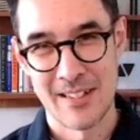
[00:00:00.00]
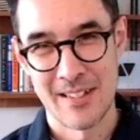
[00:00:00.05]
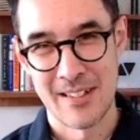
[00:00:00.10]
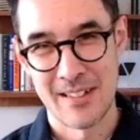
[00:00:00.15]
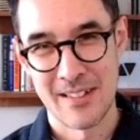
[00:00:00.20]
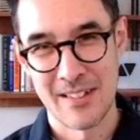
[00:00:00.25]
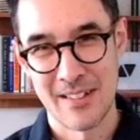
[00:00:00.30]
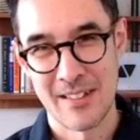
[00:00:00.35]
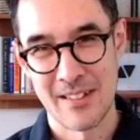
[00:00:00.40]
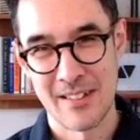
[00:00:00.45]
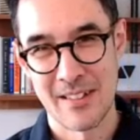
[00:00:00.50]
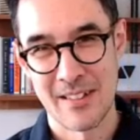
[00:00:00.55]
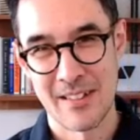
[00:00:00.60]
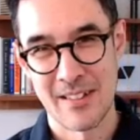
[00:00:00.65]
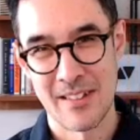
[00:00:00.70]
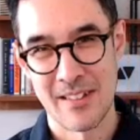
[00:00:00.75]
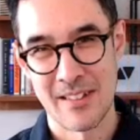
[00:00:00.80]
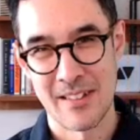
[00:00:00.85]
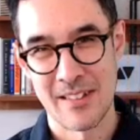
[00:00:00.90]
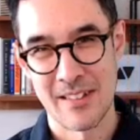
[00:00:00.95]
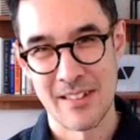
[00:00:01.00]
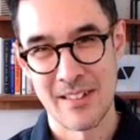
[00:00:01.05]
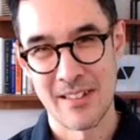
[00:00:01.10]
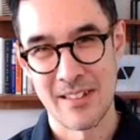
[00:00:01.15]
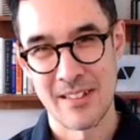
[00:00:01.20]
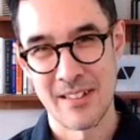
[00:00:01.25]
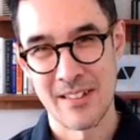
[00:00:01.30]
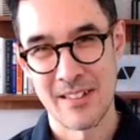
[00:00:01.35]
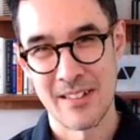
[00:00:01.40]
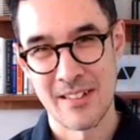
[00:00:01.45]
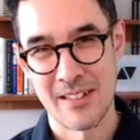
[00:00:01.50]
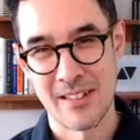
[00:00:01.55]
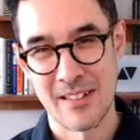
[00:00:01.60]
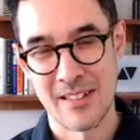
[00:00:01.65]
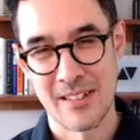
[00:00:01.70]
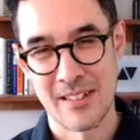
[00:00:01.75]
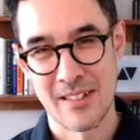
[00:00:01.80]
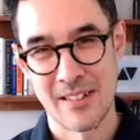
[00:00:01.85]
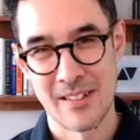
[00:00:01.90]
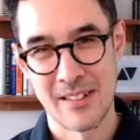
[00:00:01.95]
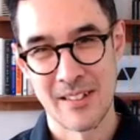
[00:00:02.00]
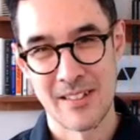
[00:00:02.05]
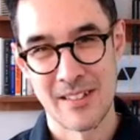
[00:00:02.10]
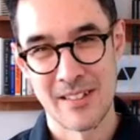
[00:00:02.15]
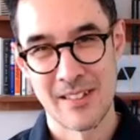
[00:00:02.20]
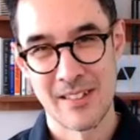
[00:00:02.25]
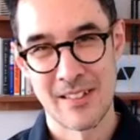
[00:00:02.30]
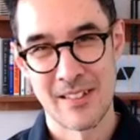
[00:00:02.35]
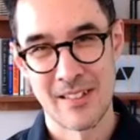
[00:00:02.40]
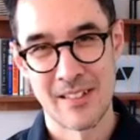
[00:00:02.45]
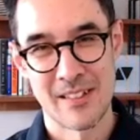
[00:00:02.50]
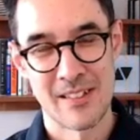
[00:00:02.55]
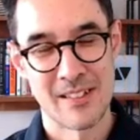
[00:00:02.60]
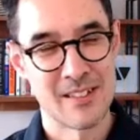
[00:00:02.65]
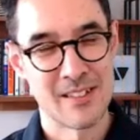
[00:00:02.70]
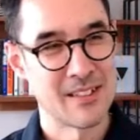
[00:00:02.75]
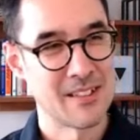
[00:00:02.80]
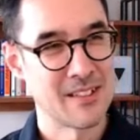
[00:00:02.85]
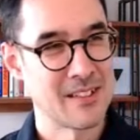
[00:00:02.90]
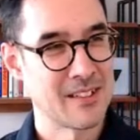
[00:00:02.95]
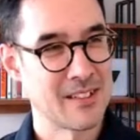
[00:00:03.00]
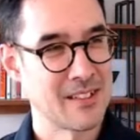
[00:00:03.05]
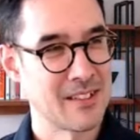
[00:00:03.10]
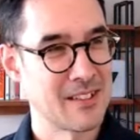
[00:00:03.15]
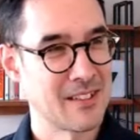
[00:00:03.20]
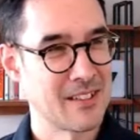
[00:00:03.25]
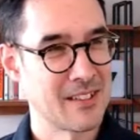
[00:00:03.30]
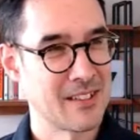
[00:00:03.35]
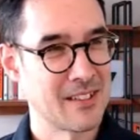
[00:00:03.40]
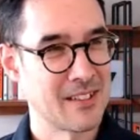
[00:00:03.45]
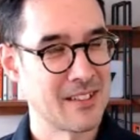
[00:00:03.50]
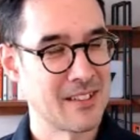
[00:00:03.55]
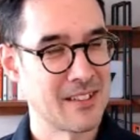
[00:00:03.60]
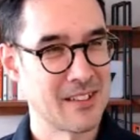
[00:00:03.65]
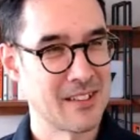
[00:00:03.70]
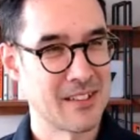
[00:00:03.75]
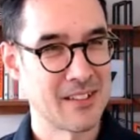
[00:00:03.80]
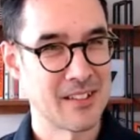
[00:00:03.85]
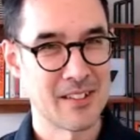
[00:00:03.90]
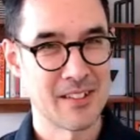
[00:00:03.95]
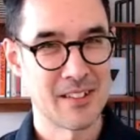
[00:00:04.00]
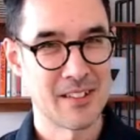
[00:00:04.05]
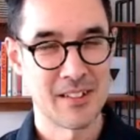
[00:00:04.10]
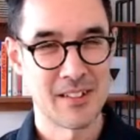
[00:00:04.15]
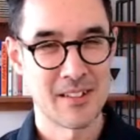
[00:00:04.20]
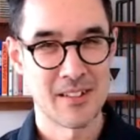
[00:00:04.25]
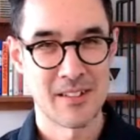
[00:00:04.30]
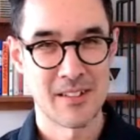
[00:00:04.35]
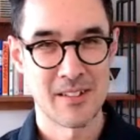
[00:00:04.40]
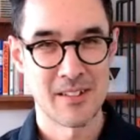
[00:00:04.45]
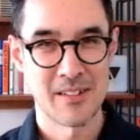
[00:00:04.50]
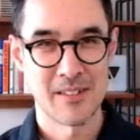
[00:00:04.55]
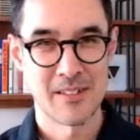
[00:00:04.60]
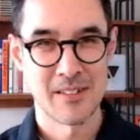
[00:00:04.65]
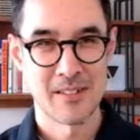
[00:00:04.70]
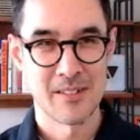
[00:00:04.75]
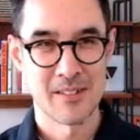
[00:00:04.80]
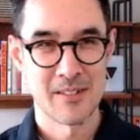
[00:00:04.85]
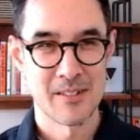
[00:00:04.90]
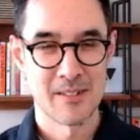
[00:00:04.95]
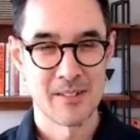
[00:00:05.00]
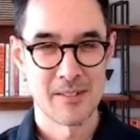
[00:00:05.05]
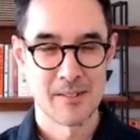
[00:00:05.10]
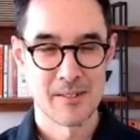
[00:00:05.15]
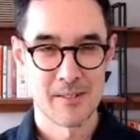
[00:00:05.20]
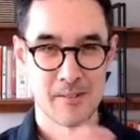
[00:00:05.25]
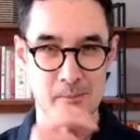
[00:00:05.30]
[no speech]